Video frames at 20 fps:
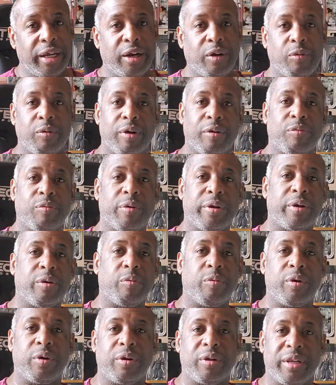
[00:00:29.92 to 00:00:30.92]
had a rough week
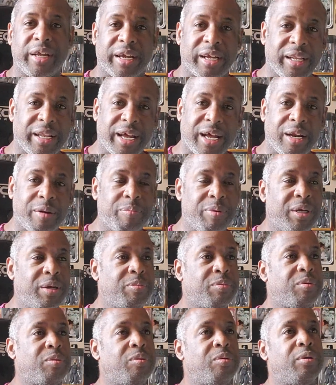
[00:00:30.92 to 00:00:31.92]
of work, like a lot of
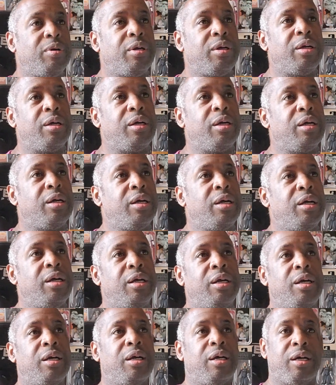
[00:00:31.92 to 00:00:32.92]
people.
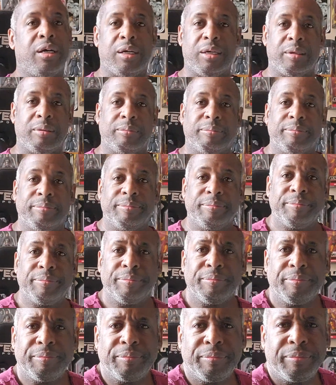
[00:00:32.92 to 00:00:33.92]

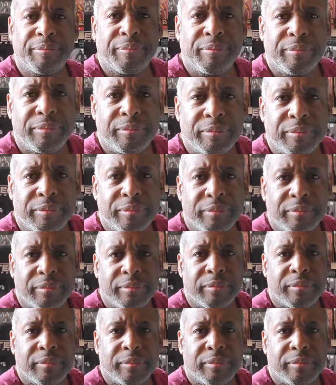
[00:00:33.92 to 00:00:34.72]
Um,